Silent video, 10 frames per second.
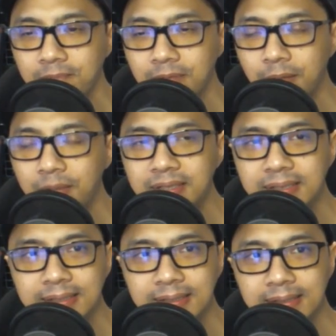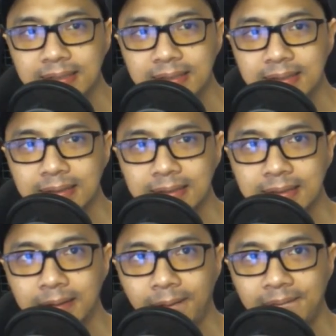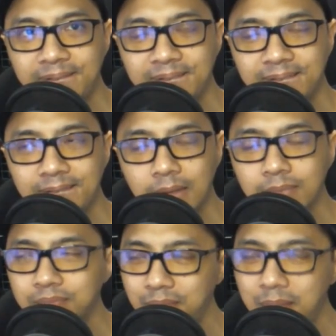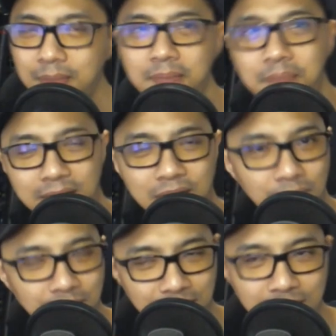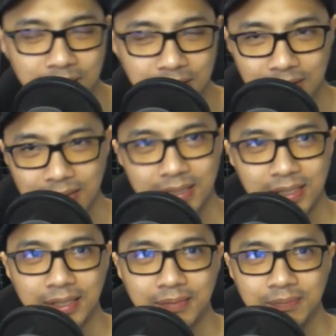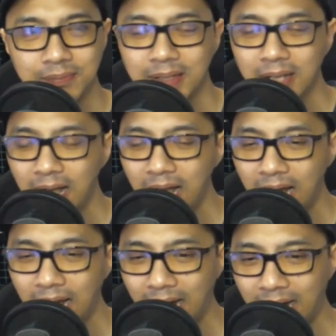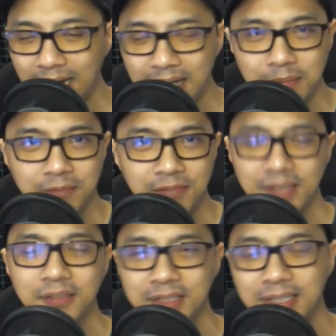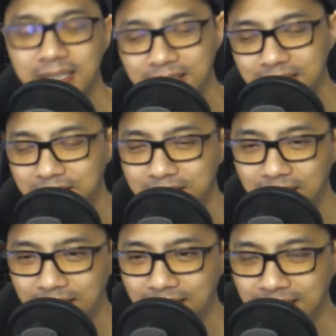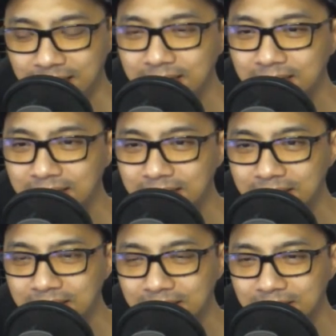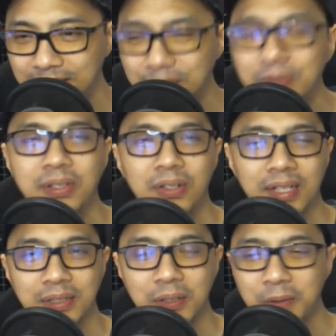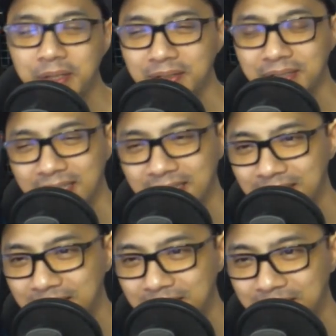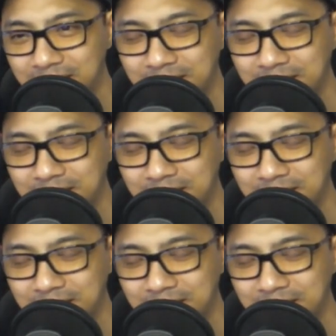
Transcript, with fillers: It was... Maybe some backstory is needed. I am afraid of the dentist. I do not like going to the dentist.